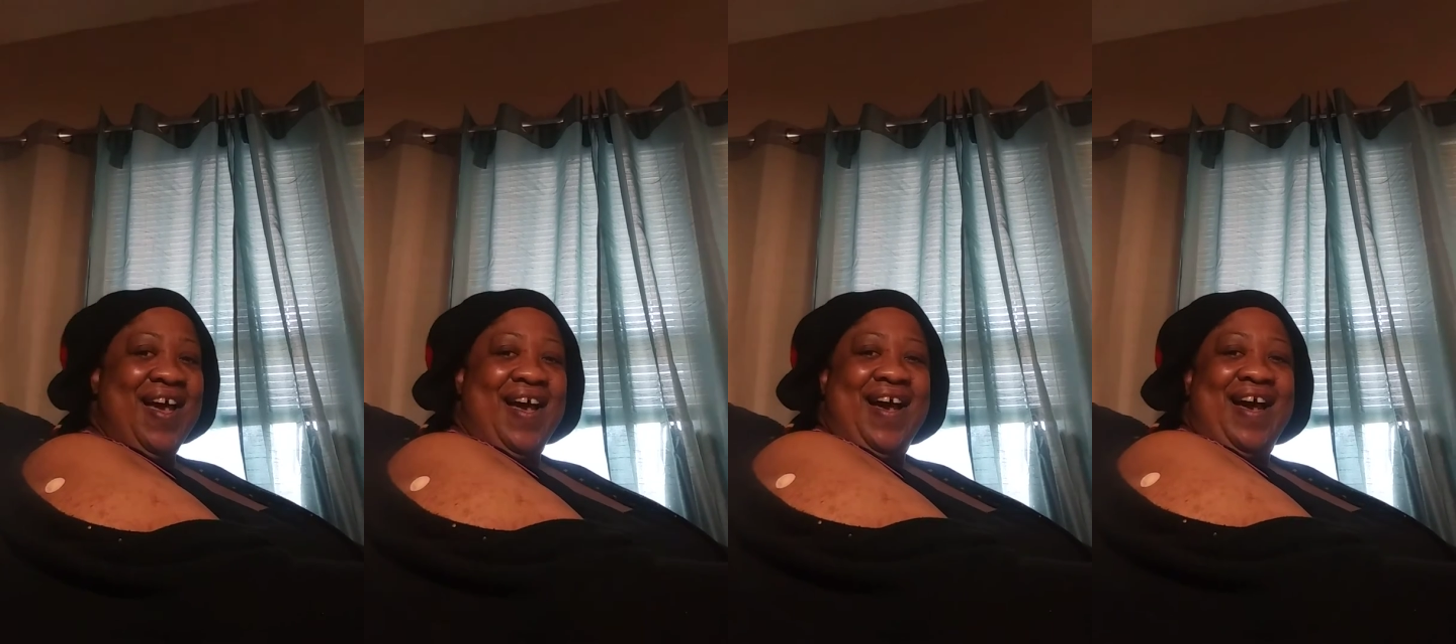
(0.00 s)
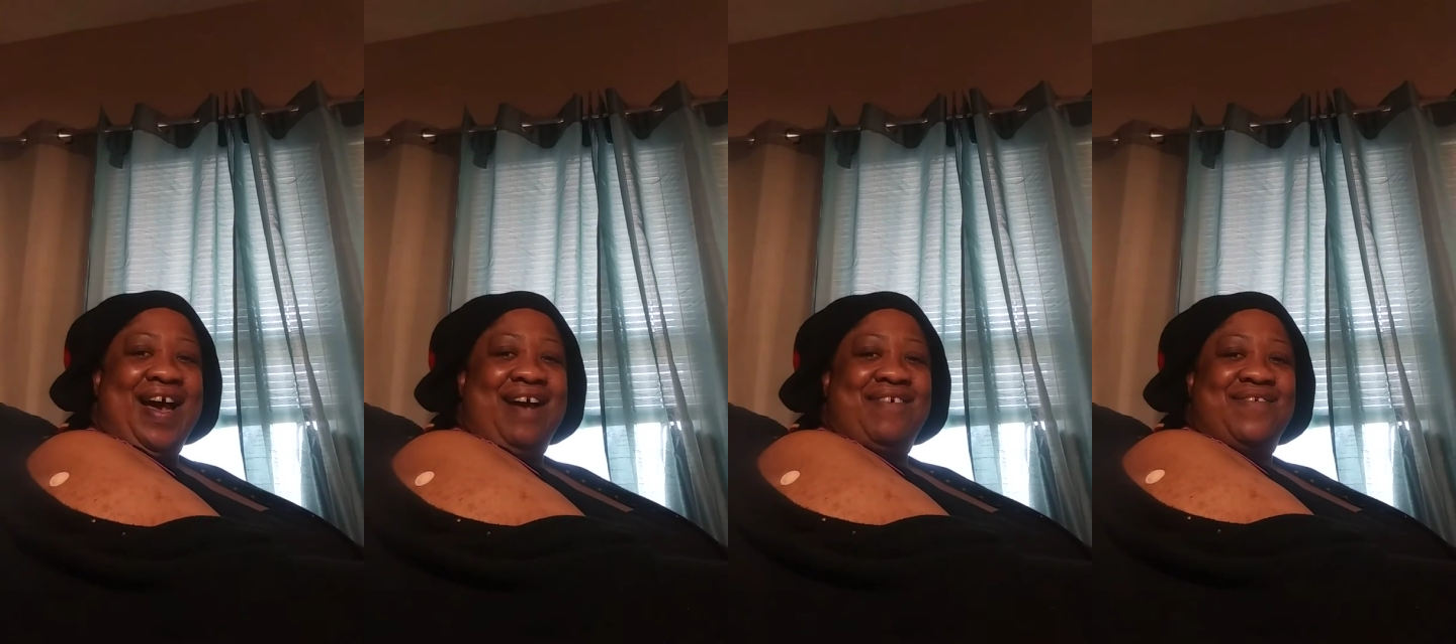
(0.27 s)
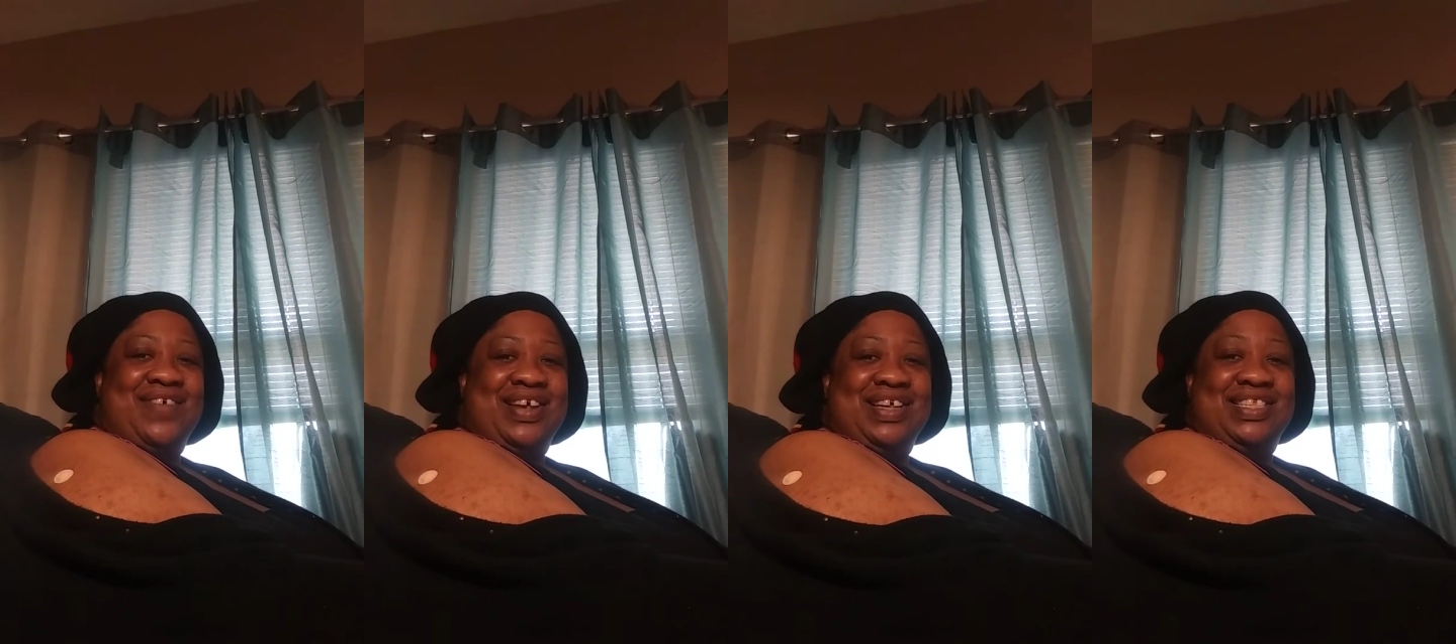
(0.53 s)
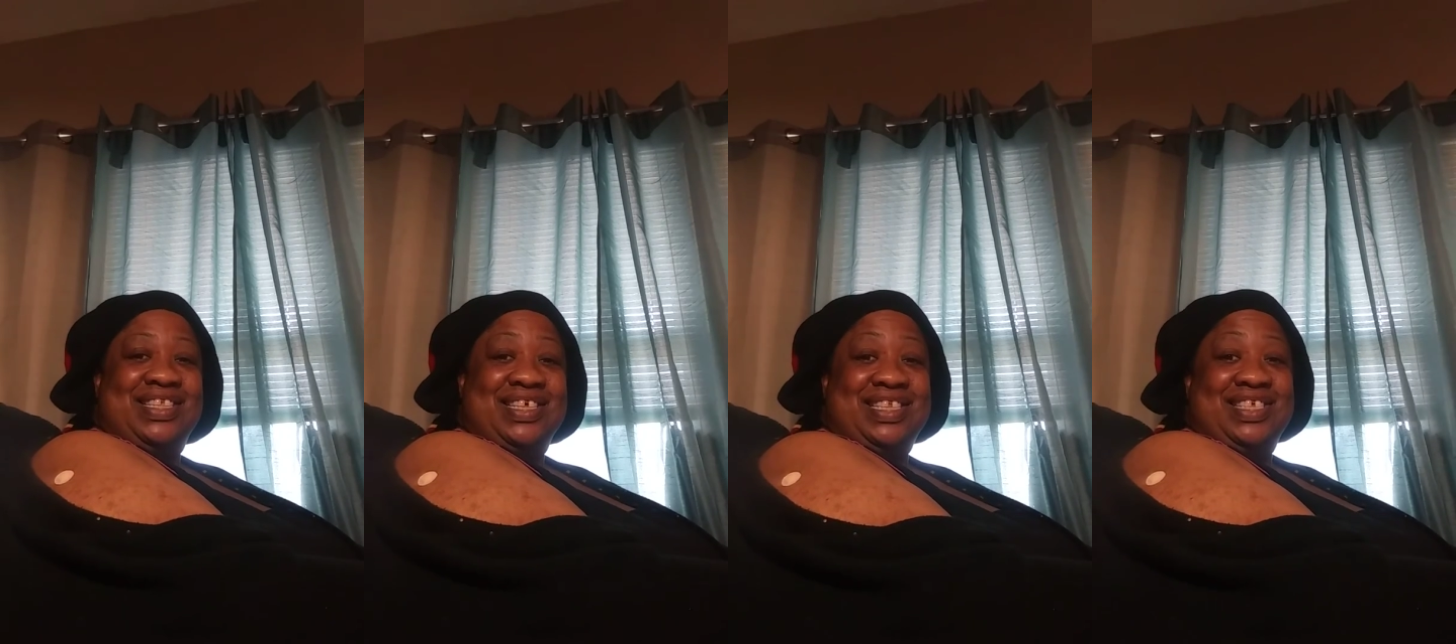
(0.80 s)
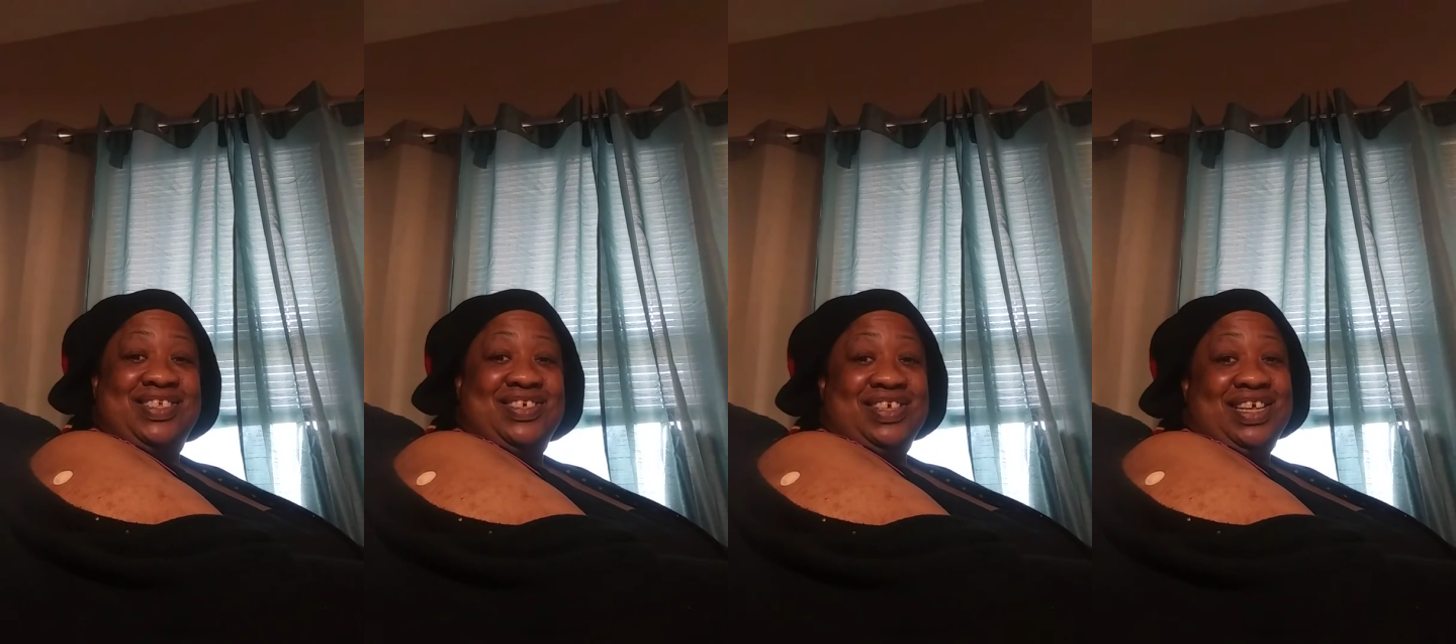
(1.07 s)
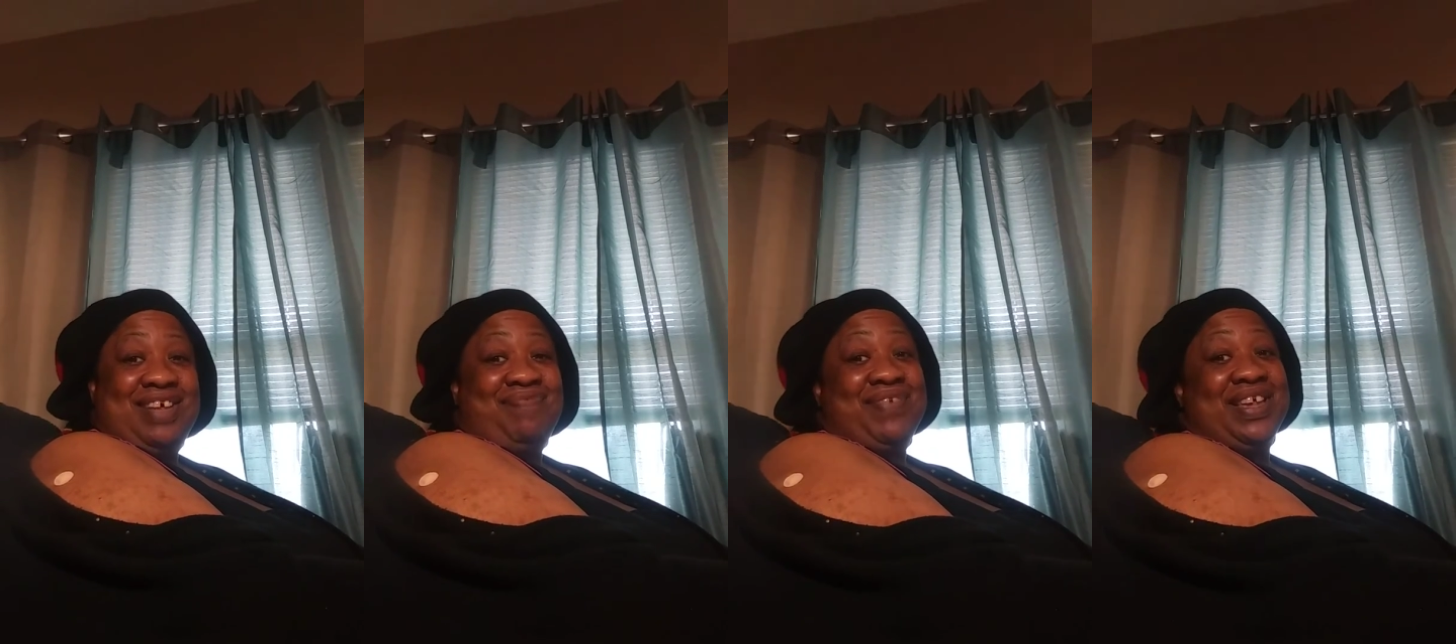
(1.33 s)
I went to the
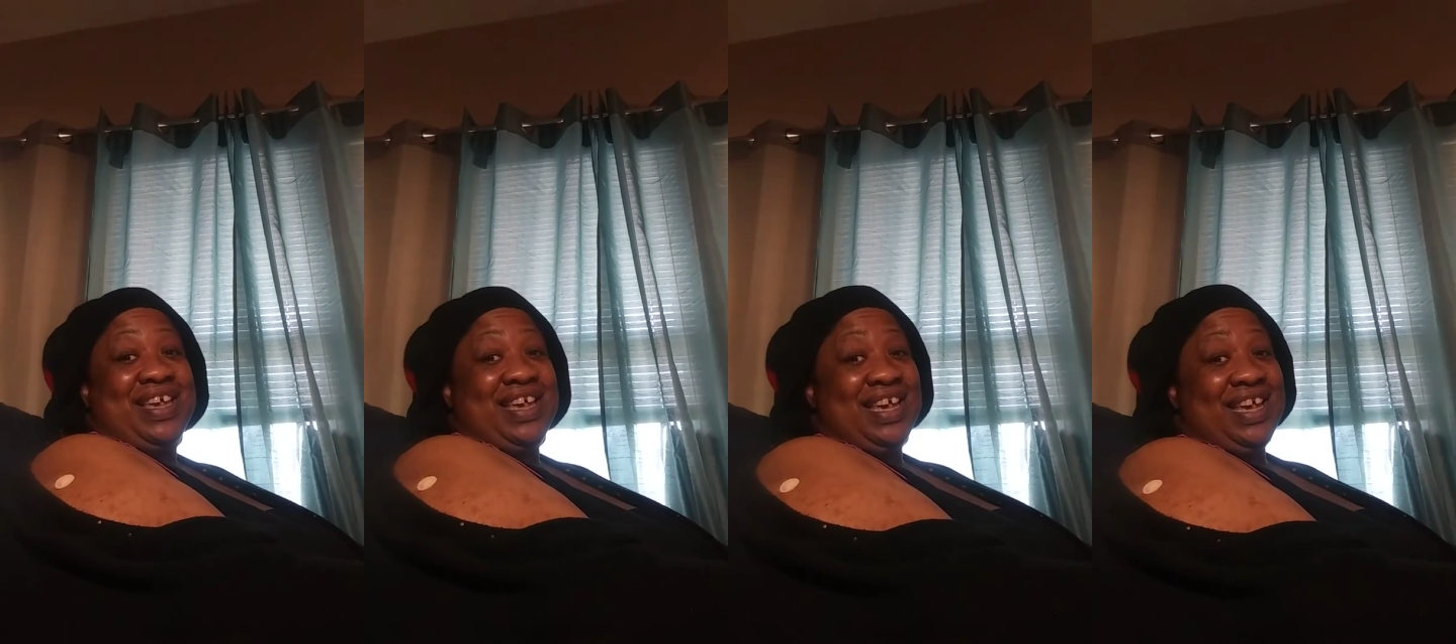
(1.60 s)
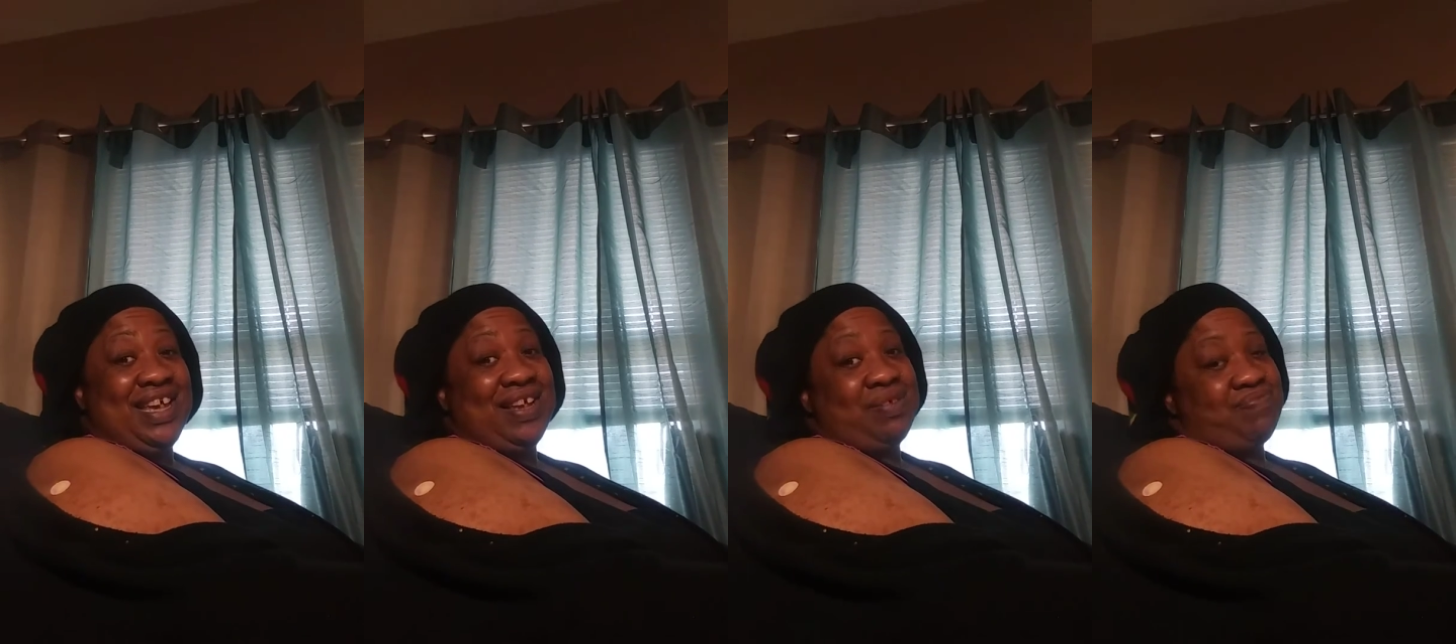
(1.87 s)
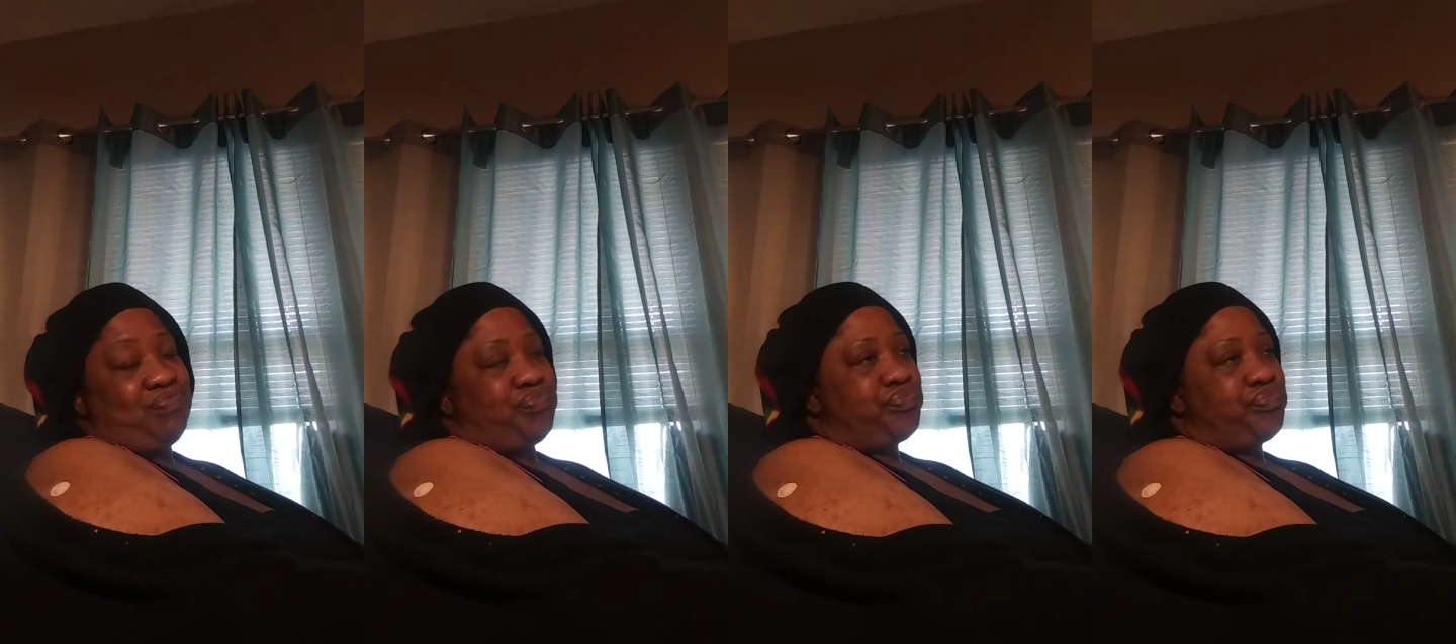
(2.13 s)
gym again.